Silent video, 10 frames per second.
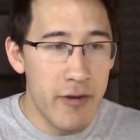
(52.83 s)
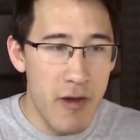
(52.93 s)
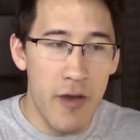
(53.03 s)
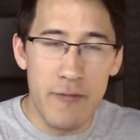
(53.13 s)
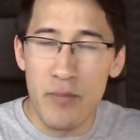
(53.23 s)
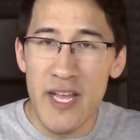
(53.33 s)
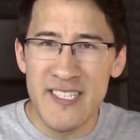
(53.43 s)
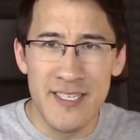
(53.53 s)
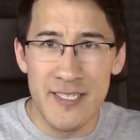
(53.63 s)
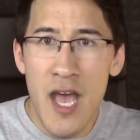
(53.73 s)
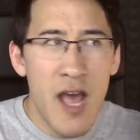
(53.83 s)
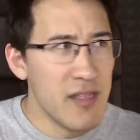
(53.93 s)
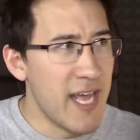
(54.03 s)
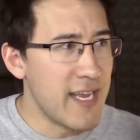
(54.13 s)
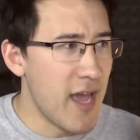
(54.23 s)
There are other places
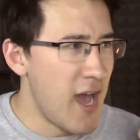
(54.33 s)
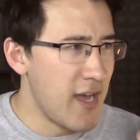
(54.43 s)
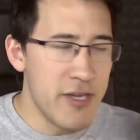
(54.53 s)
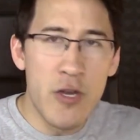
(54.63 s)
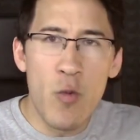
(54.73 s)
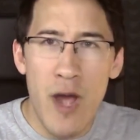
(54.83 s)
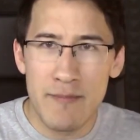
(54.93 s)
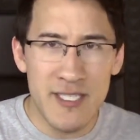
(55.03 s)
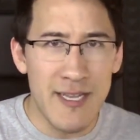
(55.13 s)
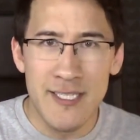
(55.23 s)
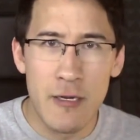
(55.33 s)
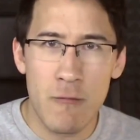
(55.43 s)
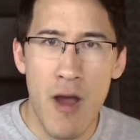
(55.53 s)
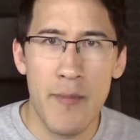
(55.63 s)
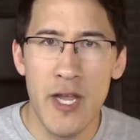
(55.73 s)
like uh, new websites that
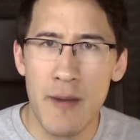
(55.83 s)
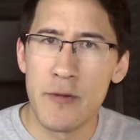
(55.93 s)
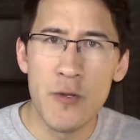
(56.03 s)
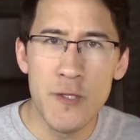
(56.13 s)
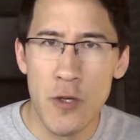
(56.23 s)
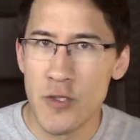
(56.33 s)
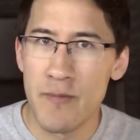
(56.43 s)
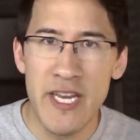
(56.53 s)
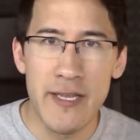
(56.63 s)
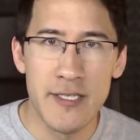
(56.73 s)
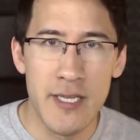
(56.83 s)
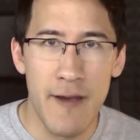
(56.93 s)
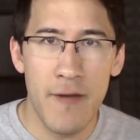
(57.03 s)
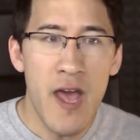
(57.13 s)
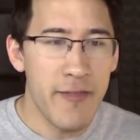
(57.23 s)
are cropping up, new social media
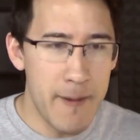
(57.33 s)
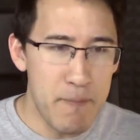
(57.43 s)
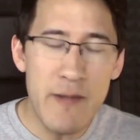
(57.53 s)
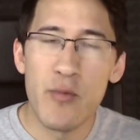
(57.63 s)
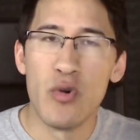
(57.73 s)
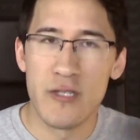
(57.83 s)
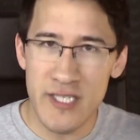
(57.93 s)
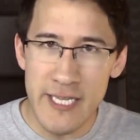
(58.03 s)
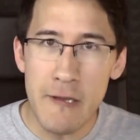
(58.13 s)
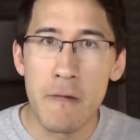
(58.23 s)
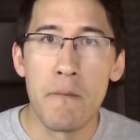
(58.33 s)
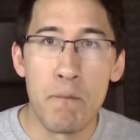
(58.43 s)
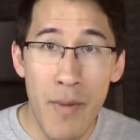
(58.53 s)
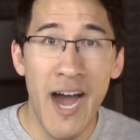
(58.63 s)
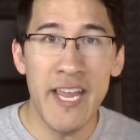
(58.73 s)
stuff that people will steal still
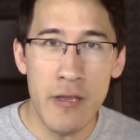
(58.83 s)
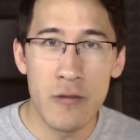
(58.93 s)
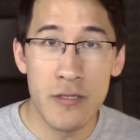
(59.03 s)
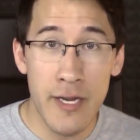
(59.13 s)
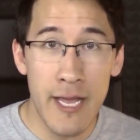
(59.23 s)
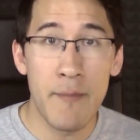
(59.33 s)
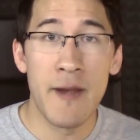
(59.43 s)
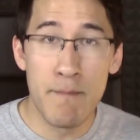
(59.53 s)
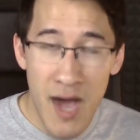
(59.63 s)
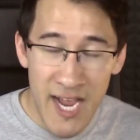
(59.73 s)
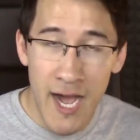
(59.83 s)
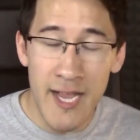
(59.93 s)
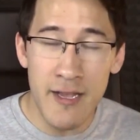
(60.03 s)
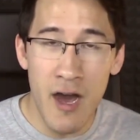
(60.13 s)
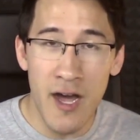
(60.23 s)
my username and my
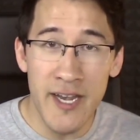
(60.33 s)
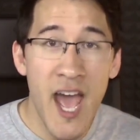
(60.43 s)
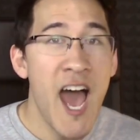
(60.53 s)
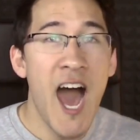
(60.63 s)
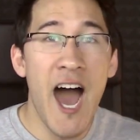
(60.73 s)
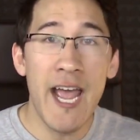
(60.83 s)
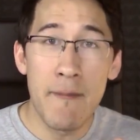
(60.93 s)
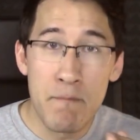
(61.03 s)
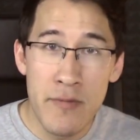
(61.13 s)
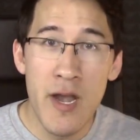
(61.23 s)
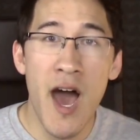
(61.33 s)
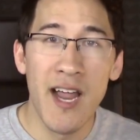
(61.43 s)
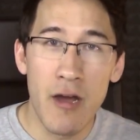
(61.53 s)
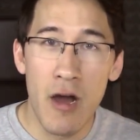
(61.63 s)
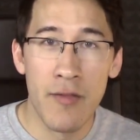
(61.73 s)
icon, I am
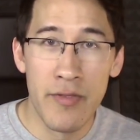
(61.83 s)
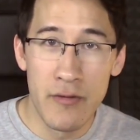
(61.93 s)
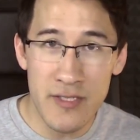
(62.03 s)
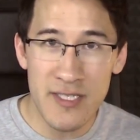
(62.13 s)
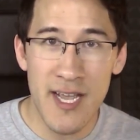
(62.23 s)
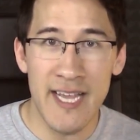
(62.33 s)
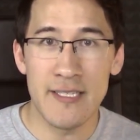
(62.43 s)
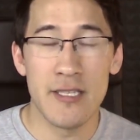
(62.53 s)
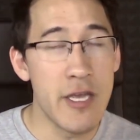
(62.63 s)
not on those sites.